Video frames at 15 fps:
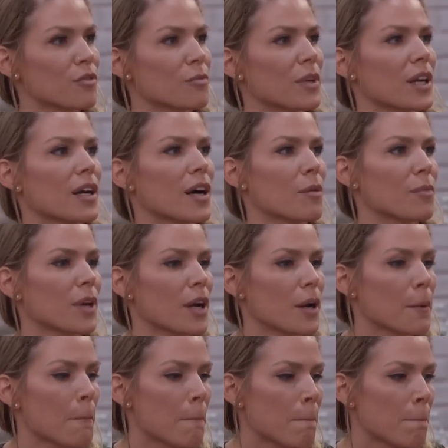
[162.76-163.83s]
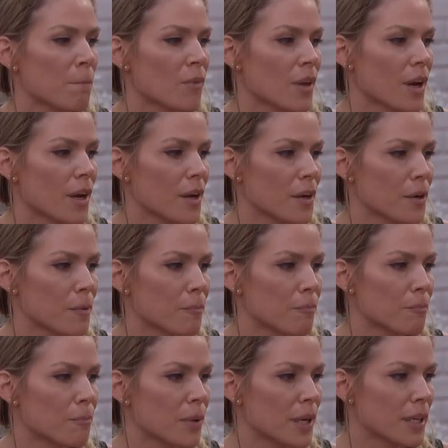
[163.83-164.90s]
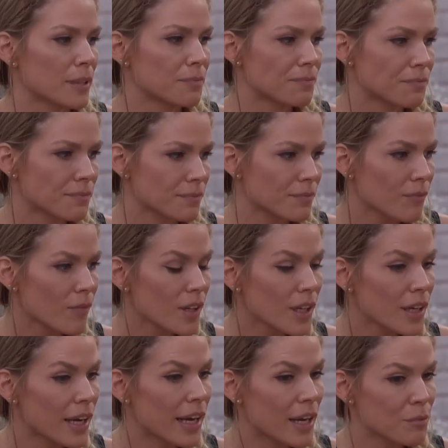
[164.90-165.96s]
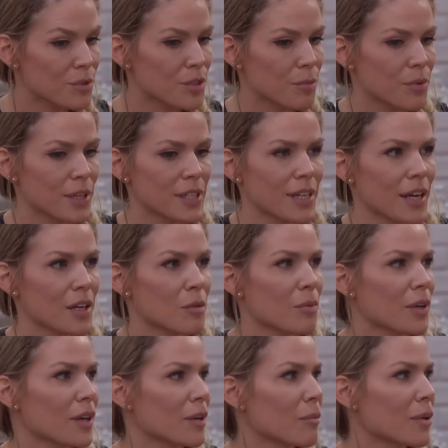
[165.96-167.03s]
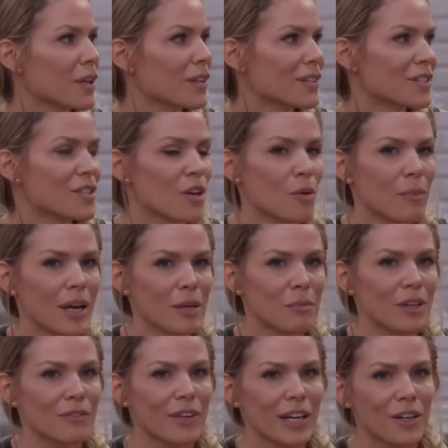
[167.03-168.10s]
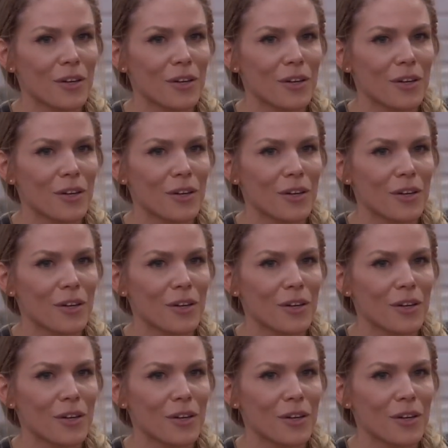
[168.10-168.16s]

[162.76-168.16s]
for me to come here, um, but I am super excited to be here, but don't mind me if I